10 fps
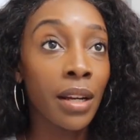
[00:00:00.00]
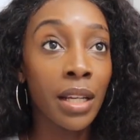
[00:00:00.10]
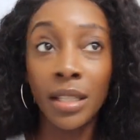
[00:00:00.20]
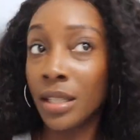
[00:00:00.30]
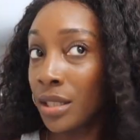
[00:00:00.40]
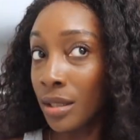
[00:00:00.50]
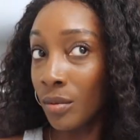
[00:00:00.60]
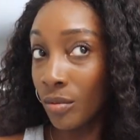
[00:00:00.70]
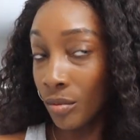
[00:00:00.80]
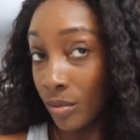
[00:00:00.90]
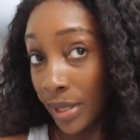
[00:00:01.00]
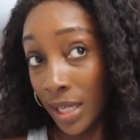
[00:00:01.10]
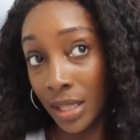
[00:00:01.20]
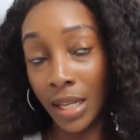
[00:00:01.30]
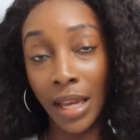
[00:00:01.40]
And this is a
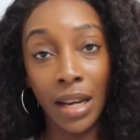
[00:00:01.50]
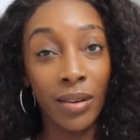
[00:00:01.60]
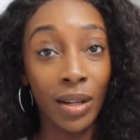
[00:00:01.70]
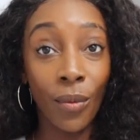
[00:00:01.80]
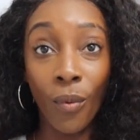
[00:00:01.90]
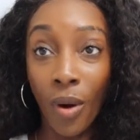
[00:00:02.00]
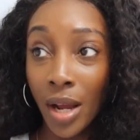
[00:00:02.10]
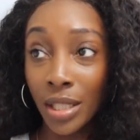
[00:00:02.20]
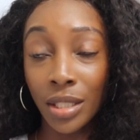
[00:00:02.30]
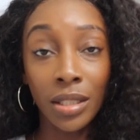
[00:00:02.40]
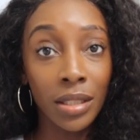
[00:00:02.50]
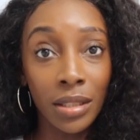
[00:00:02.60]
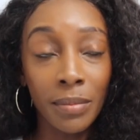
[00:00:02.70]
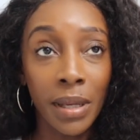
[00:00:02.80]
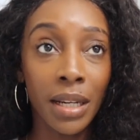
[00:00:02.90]
wig that I had already washed a good
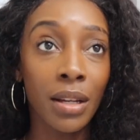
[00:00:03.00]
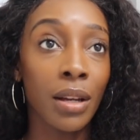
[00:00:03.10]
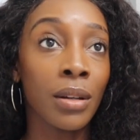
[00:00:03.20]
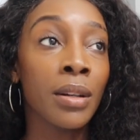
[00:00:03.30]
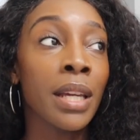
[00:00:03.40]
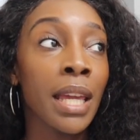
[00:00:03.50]
little minute ago.